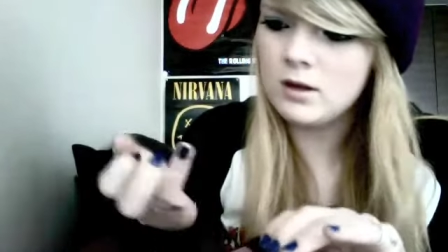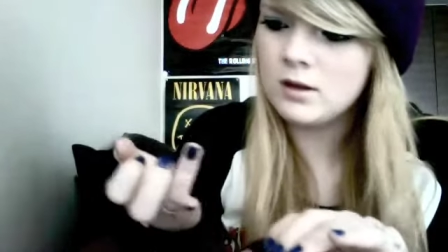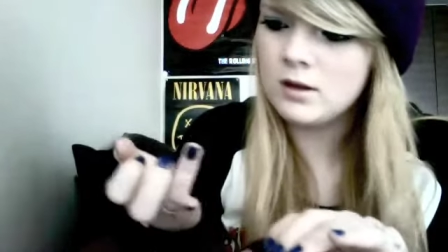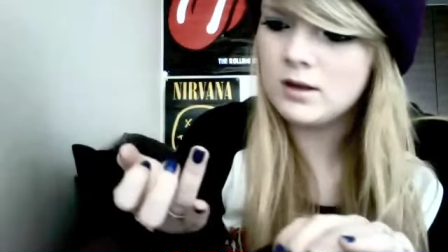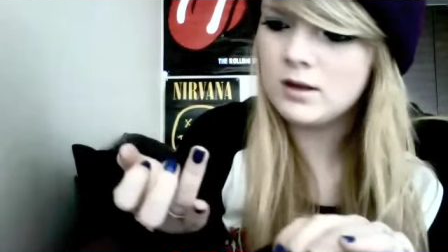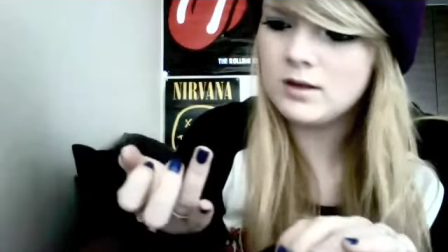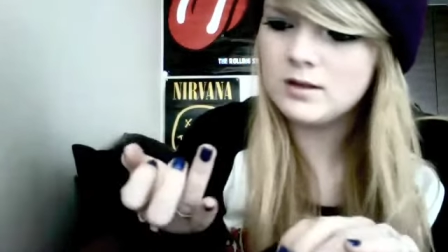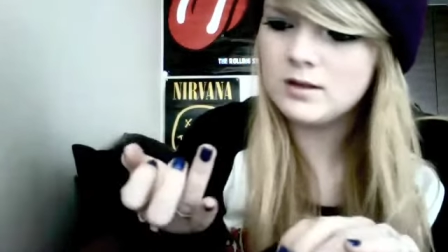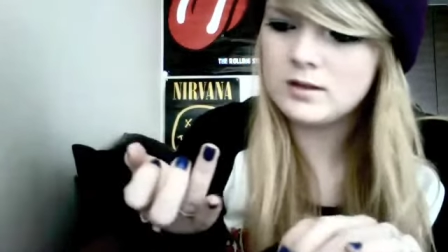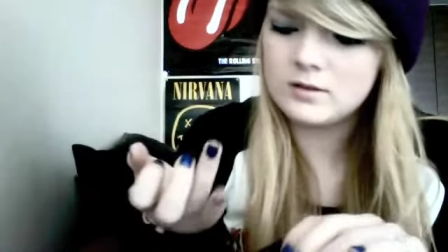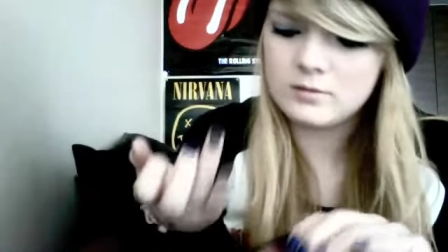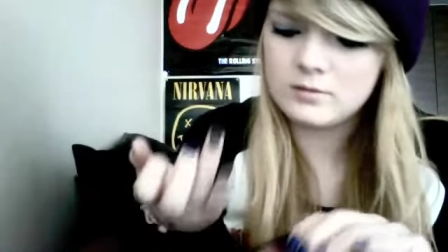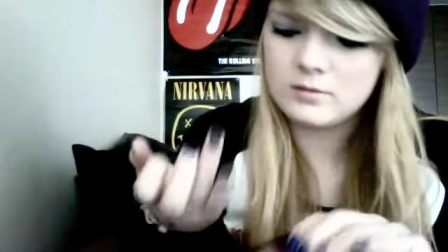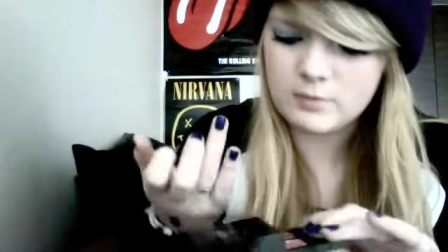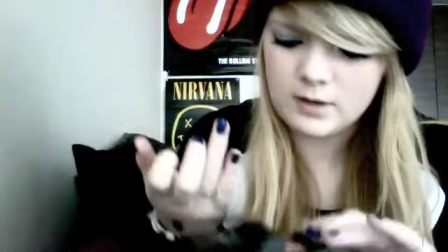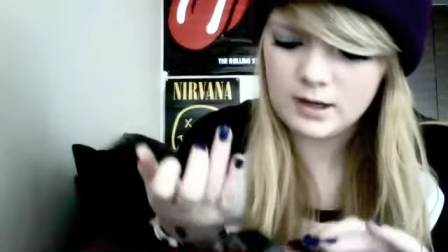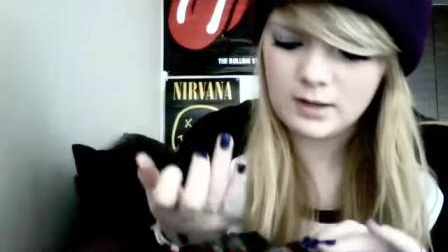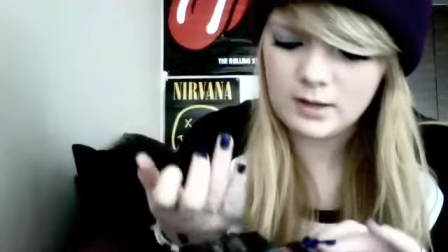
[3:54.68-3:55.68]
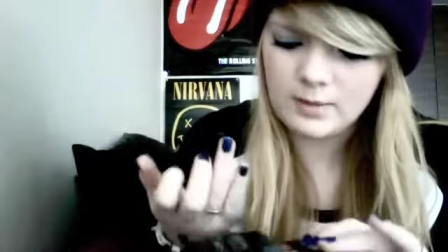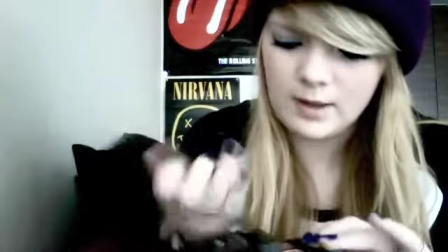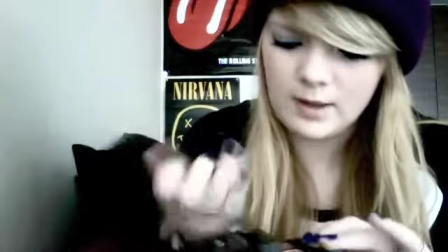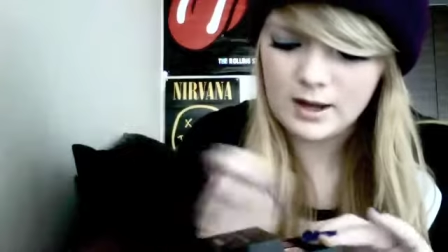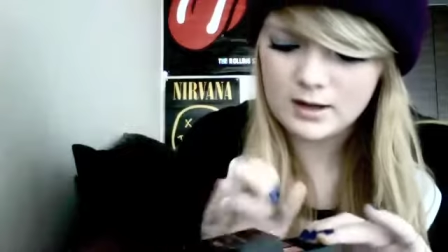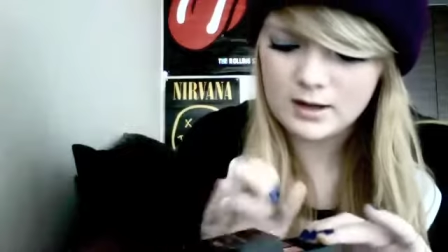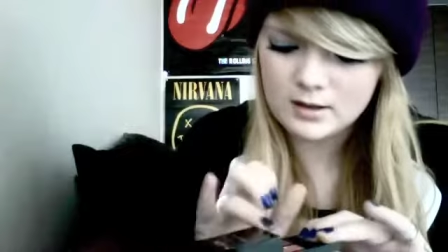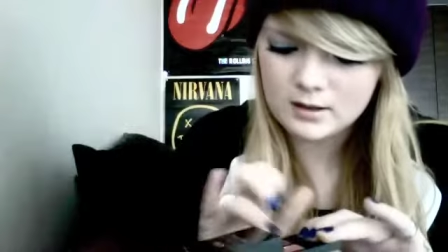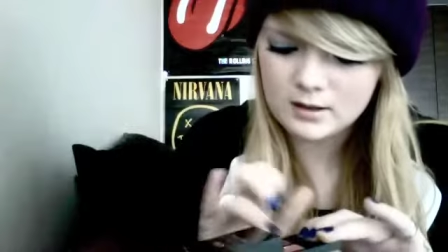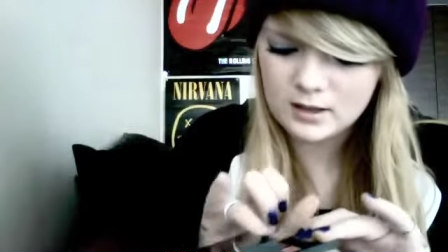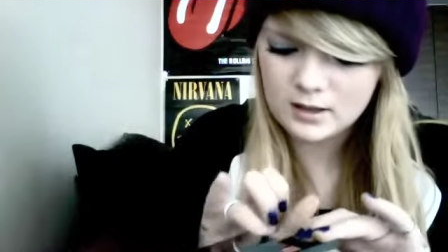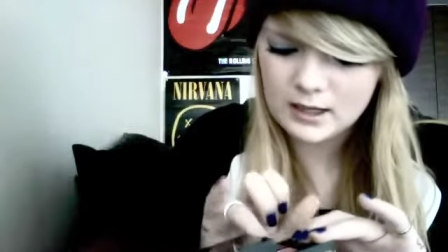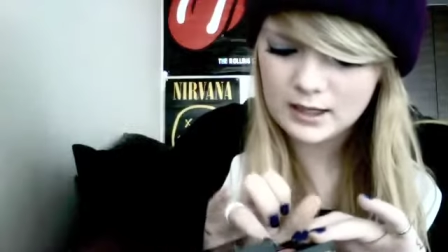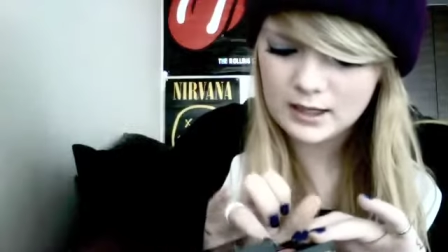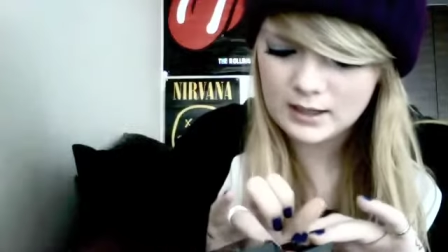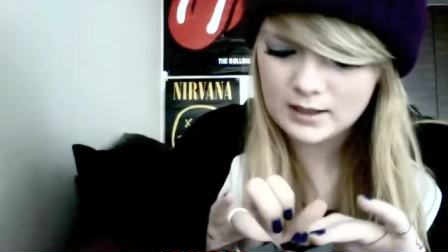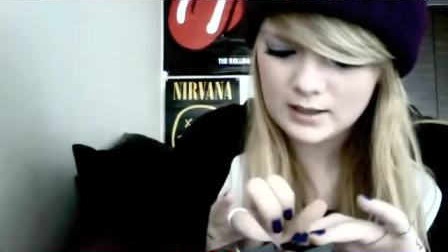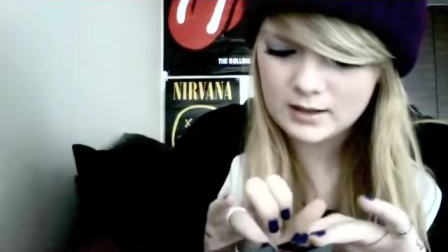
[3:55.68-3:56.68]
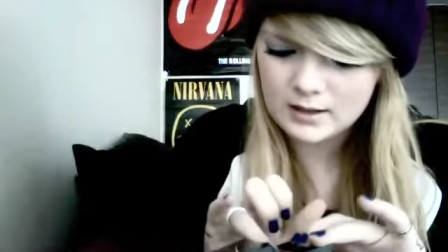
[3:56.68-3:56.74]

this is really bad. Like,